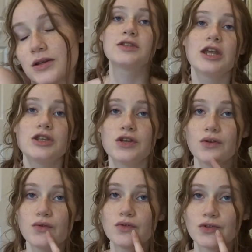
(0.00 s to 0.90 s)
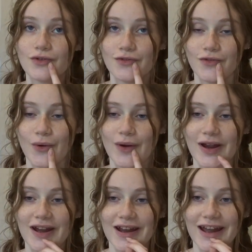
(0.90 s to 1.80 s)
Stay tuned
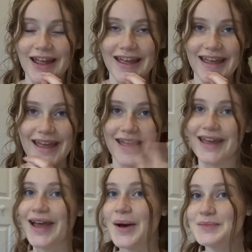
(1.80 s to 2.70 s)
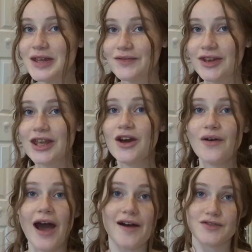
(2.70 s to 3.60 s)
for a update
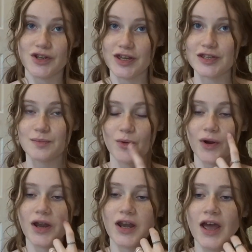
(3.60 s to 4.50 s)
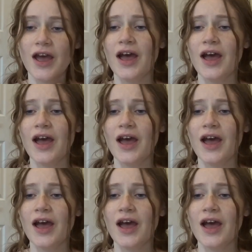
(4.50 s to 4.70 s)
video after he's born.